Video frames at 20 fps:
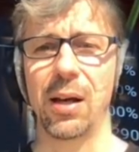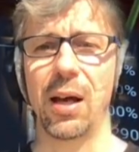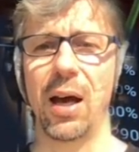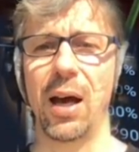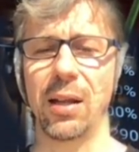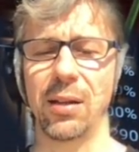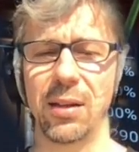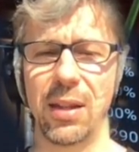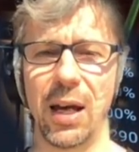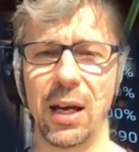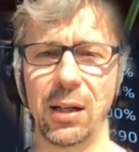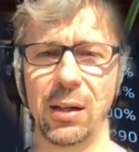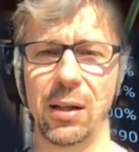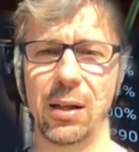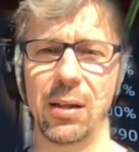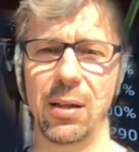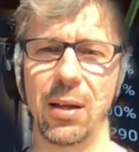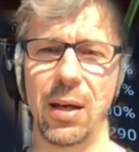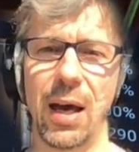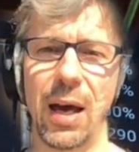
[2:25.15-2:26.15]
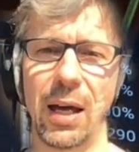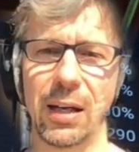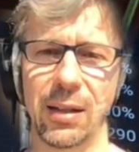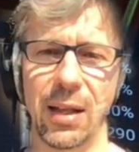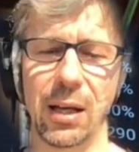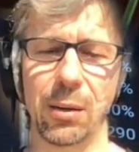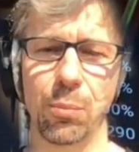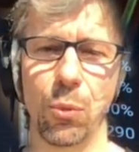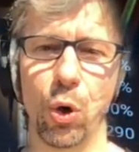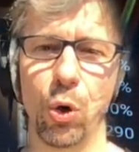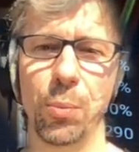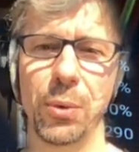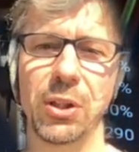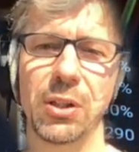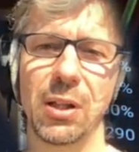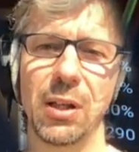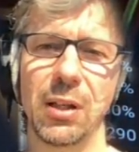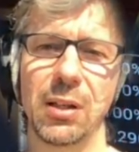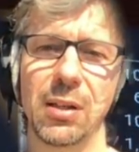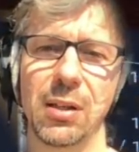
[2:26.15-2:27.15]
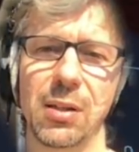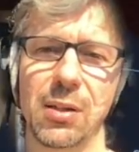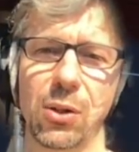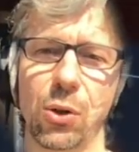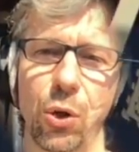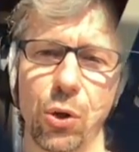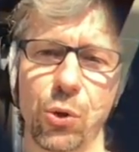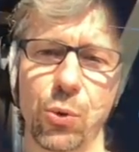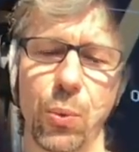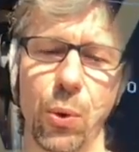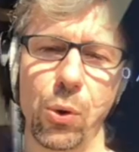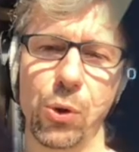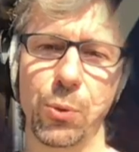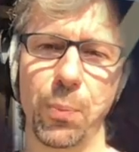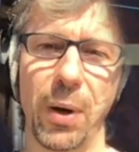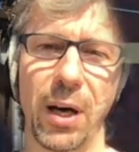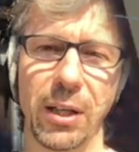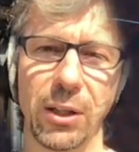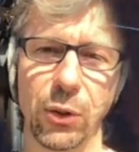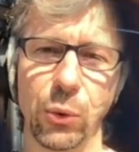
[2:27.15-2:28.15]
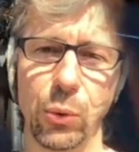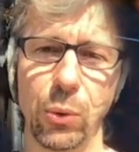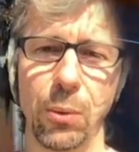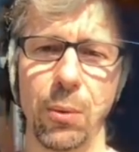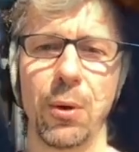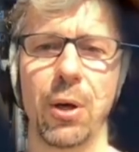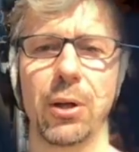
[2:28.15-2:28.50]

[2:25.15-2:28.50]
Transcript: and then at that moment it is controlled by you.